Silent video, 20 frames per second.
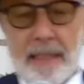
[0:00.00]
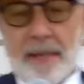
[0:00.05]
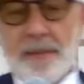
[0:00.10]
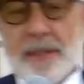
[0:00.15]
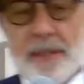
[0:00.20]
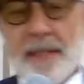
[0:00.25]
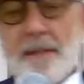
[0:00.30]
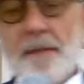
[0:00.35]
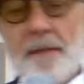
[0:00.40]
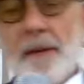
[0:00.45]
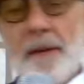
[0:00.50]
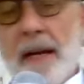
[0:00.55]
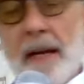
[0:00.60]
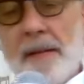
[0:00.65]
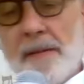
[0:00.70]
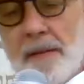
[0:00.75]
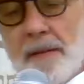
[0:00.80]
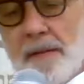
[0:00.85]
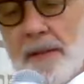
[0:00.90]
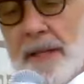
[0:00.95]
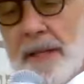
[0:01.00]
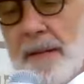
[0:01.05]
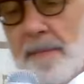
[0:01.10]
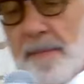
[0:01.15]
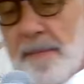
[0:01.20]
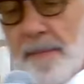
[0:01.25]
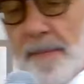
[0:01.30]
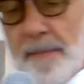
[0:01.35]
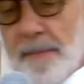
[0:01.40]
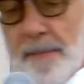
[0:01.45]
75 of
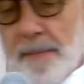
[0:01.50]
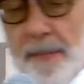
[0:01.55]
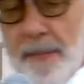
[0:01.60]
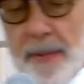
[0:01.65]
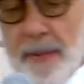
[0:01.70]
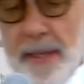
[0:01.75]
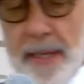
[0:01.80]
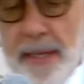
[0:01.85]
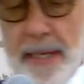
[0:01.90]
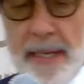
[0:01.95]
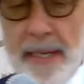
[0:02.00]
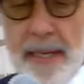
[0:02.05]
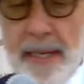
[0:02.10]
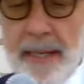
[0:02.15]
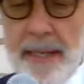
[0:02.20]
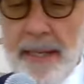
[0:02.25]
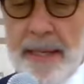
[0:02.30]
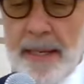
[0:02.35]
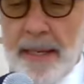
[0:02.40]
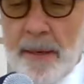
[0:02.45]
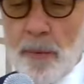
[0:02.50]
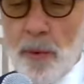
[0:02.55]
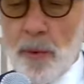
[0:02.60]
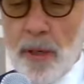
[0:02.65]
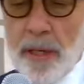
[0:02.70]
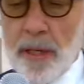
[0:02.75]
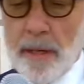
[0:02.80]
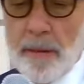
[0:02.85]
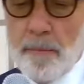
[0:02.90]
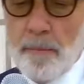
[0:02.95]
them, they
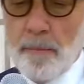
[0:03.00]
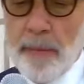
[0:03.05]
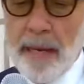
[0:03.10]
were